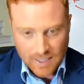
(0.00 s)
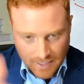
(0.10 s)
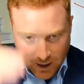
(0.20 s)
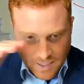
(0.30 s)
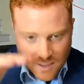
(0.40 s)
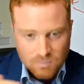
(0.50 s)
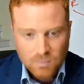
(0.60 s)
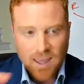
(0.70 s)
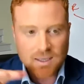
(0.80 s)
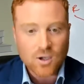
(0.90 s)
and
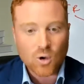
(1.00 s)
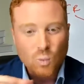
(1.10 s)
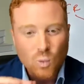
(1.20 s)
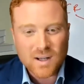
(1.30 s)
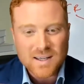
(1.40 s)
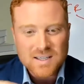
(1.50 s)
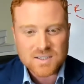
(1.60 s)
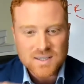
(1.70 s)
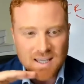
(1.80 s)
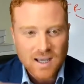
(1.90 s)
unpack and go, what
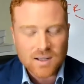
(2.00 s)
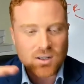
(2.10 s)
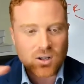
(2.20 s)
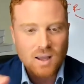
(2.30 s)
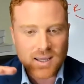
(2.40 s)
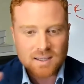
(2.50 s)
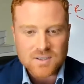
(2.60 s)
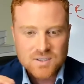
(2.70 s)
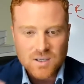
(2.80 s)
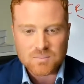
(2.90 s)
is the underlying
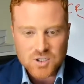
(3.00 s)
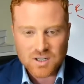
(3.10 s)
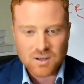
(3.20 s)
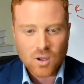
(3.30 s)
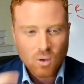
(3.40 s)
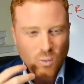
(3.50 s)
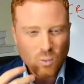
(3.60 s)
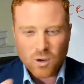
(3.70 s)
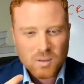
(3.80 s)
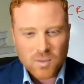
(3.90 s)
assumption?
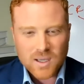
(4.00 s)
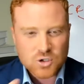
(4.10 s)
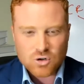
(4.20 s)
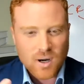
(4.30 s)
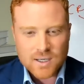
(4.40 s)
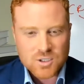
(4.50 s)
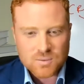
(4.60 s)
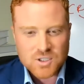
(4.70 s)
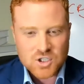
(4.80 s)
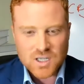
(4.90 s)
What am I trying to
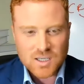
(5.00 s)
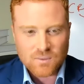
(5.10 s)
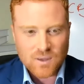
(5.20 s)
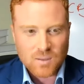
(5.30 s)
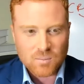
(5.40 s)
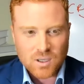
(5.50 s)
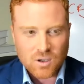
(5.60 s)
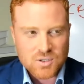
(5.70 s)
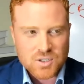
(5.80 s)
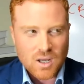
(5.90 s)
achieve here?
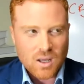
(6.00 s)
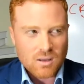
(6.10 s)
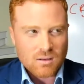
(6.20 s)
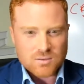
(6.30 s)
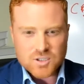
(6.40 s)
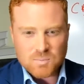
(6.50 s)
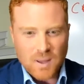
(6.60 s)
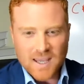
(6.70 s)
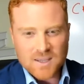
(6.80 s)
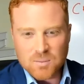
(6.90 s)
Because just
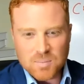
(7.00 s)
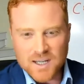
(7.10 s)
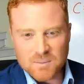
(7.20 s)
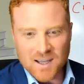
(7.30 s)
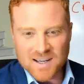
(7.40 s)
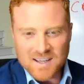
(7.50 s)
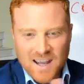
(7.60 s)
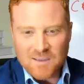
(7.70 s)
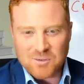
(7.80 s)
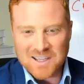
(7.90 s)
pay the bloody money and
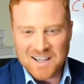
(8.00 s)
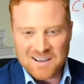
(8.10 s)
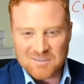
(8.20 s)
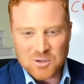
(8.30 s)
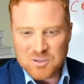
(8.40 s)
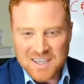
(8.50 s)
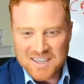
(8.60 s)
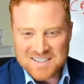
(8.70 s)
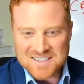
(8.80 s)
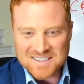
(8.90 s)
have what you love. Who
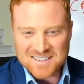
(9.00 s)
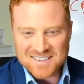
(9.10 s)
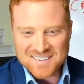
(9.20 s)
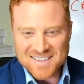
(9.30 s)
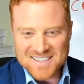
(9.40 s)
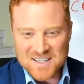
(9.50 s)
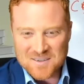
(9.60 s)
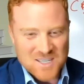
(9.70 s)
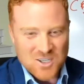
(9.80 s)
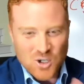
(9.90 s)
cares? You see what I'm
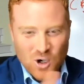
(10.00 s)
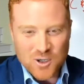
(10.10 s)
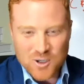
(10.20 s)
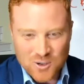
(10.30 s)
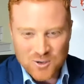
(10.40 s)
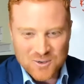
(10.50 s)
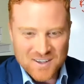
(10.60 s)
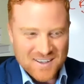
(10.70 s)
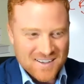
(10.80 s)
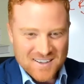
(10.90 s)
saying? You got it all.
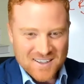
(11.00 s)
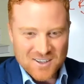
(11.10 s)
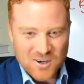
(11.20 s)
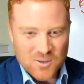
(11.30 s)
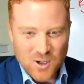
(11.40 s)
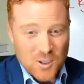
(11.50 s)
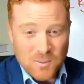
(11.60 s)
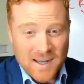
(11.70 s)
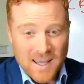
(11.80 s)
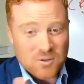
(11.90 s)
You know, the only
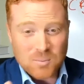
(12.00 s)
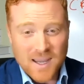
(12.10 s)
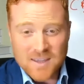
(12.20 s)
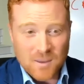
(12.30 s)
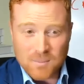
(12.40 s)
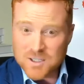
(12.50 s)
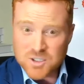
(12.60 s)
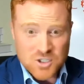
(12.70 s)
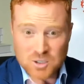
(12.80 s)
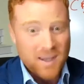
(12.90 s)
way to have to pay that much
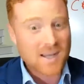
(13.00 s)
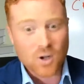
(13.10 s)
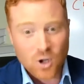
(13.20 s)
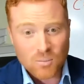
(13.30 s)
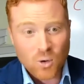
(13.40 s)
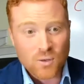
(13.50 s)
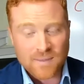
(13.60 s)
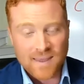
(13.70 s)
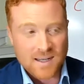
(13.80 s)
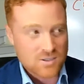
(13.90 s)
is you made a lot more
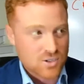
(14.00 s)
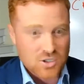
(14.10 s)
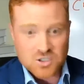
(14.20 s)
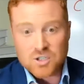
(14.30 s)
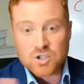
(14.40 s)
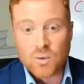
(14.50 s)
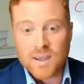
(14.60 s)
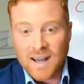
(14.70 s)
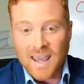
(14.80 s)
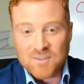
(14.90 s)
than that. So just enjoy
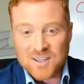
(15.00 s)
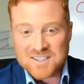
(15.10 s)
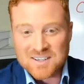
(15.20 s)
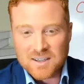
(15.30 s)
it, have it.